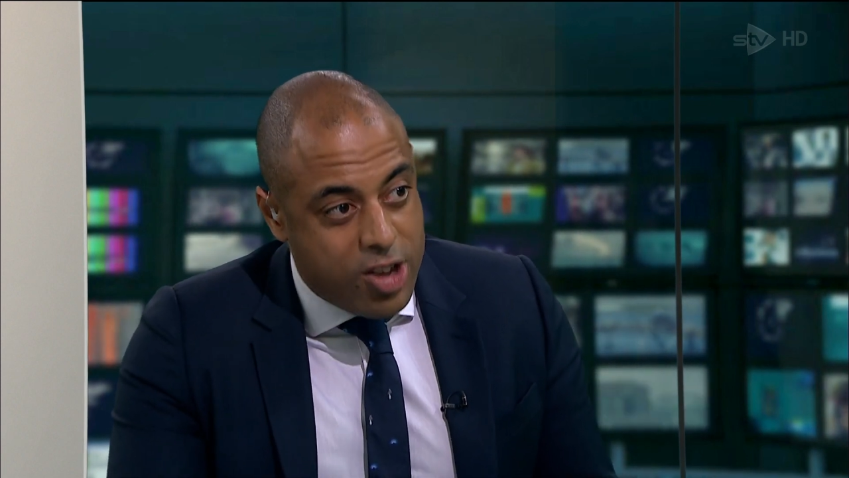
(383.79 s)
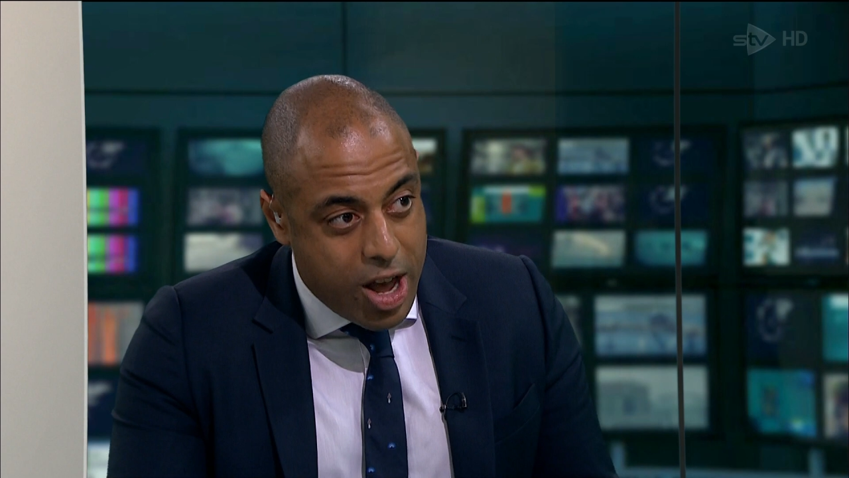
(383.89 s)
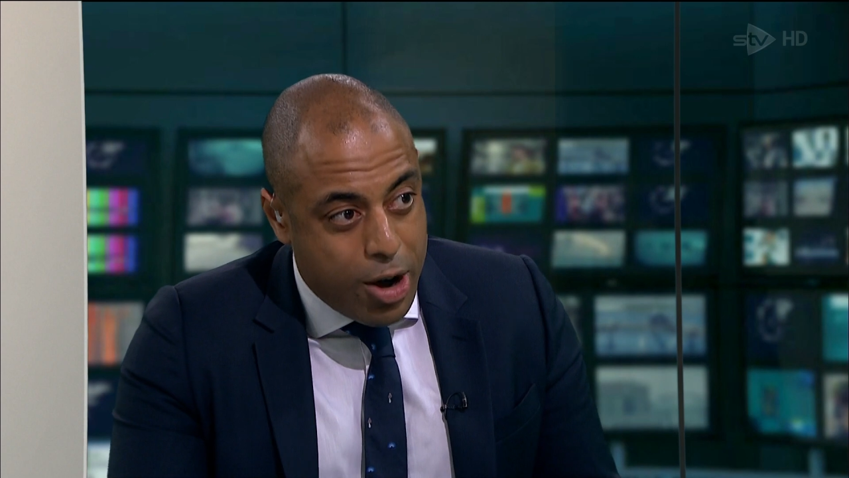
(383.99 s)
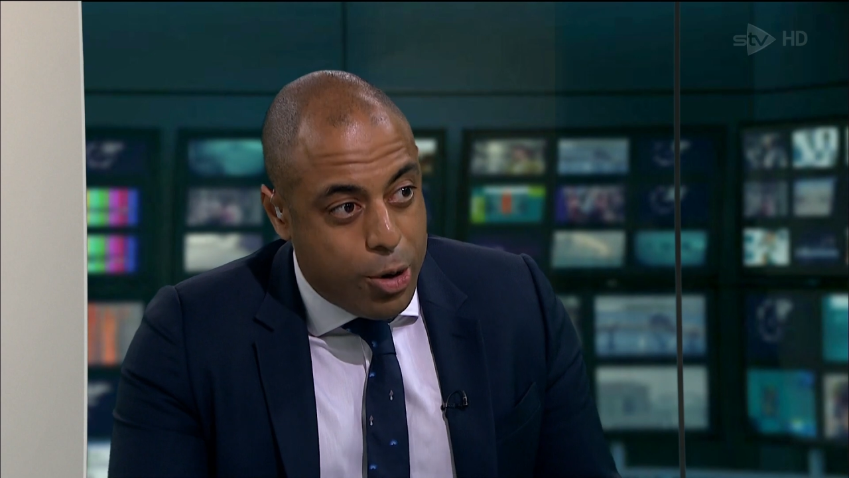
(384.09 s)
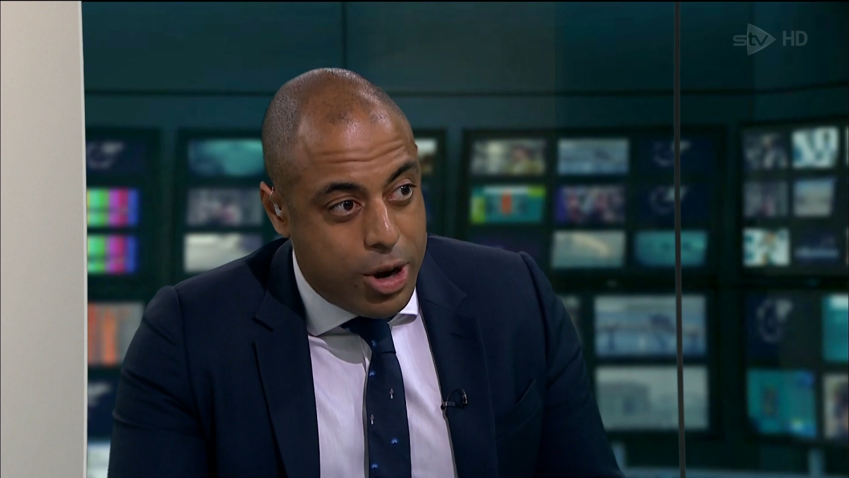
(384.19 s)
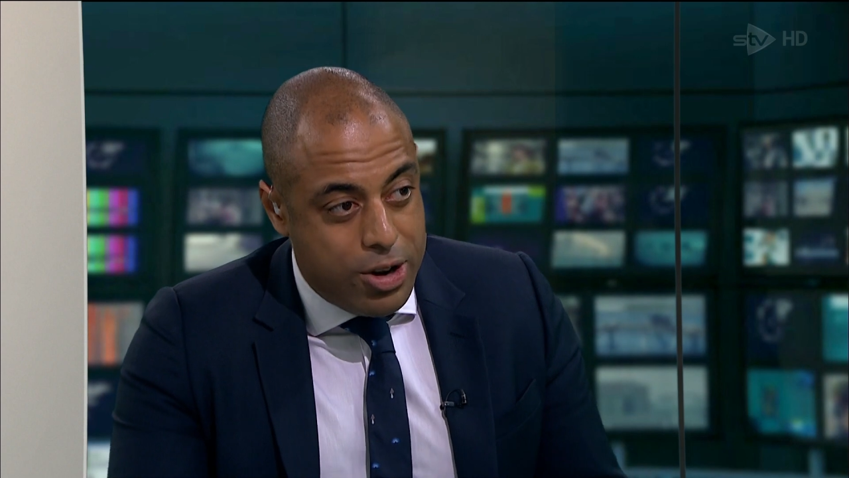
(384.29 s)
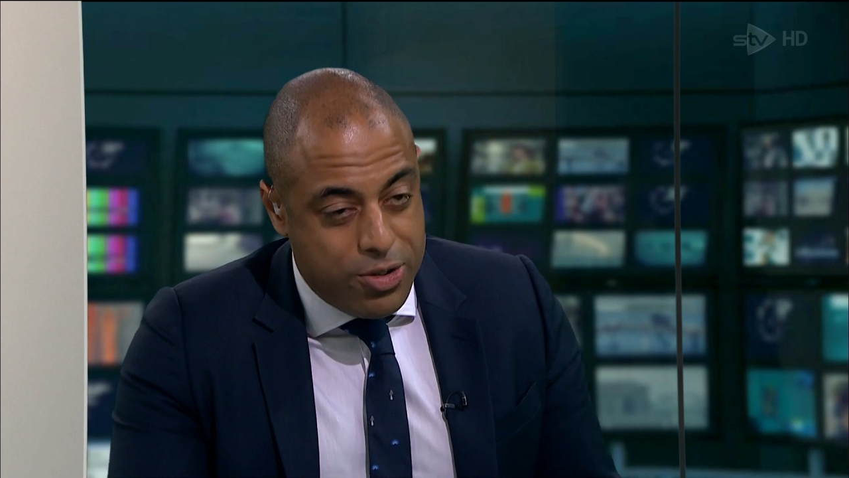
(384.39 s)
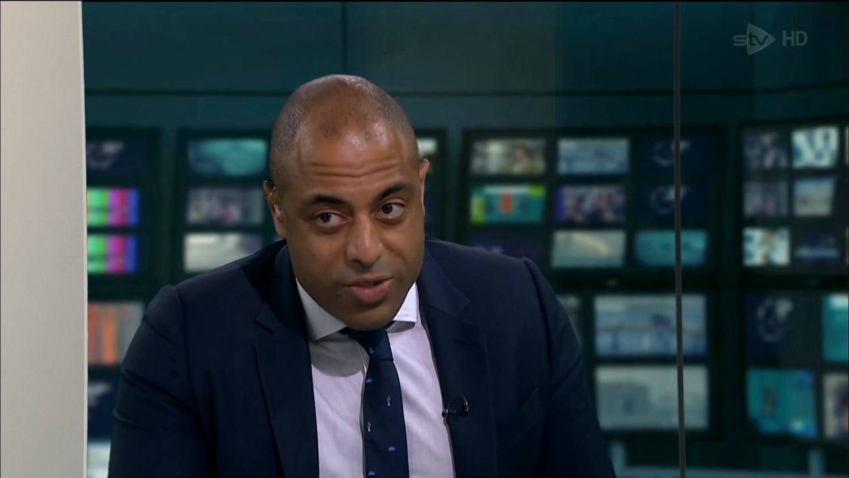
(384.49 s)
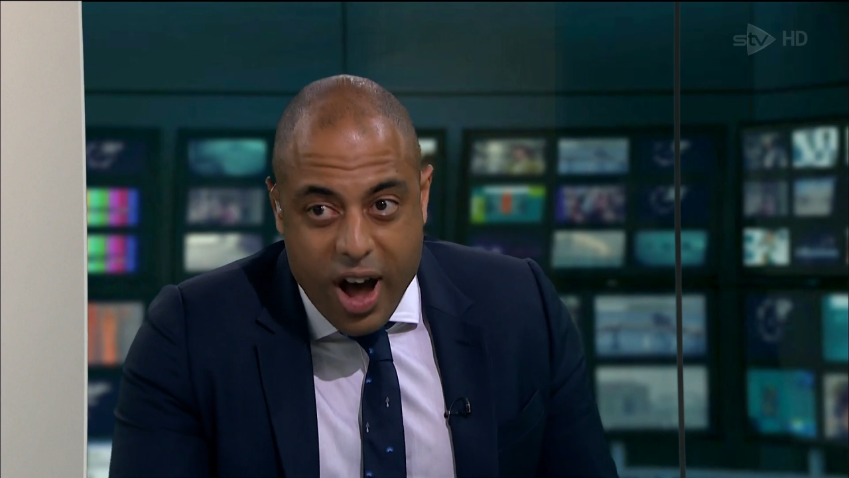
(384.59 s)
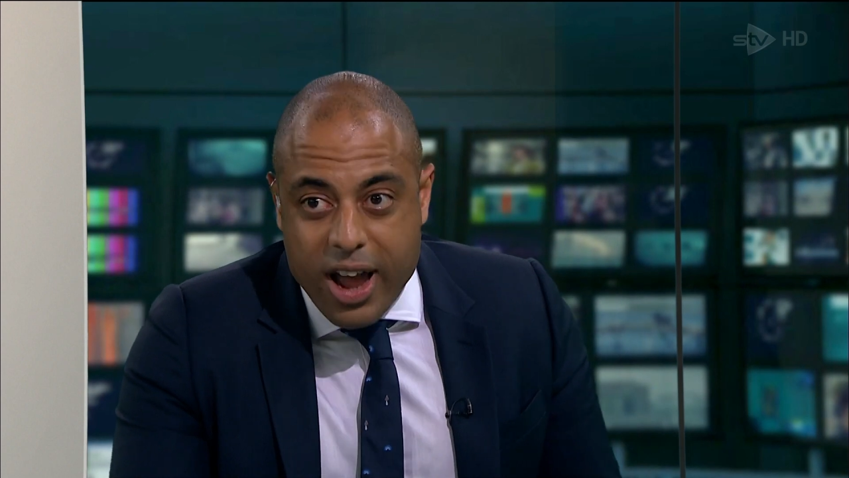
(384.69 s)
tell
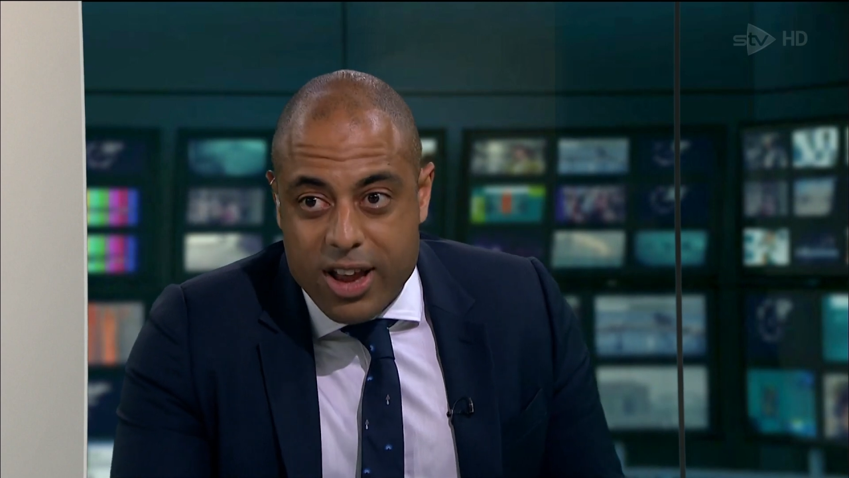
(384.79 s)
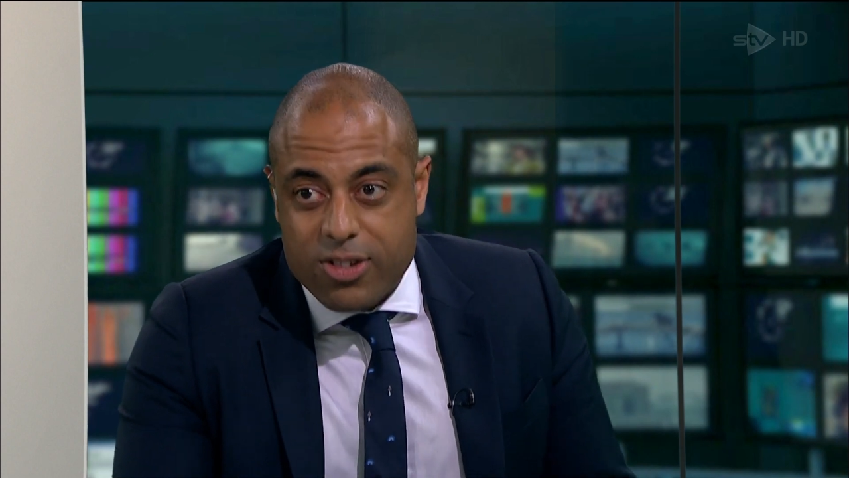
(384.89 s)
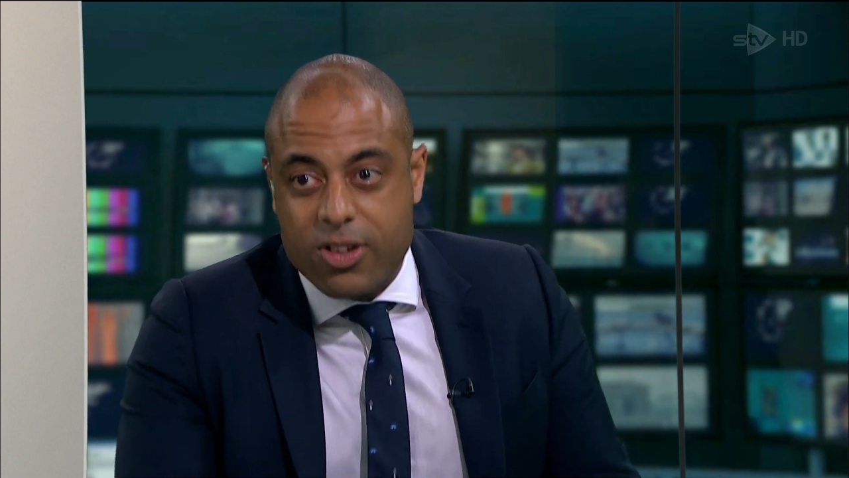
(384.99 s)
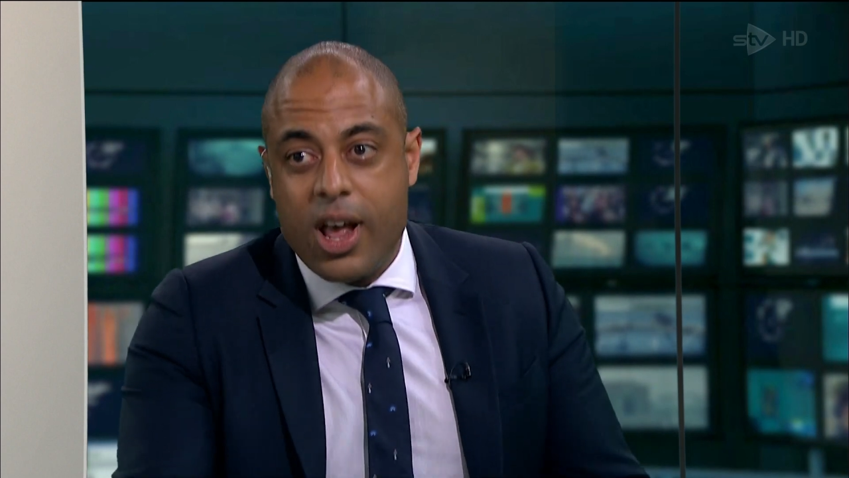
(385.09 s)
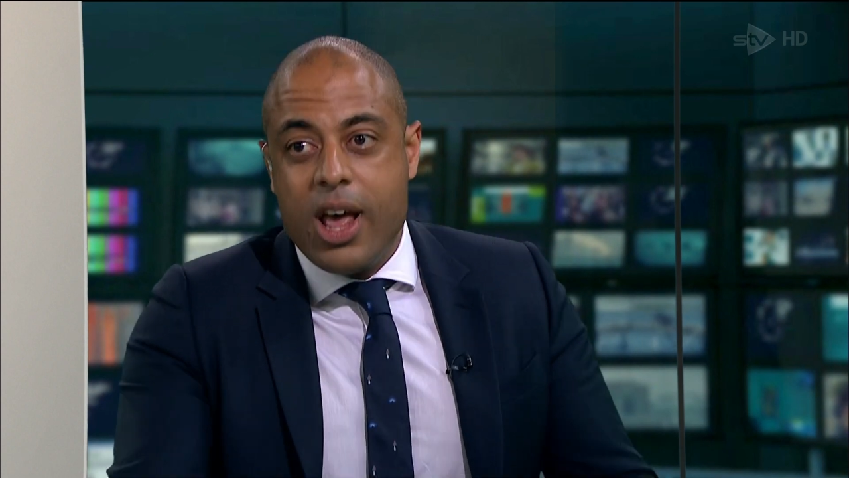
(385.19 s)
advice.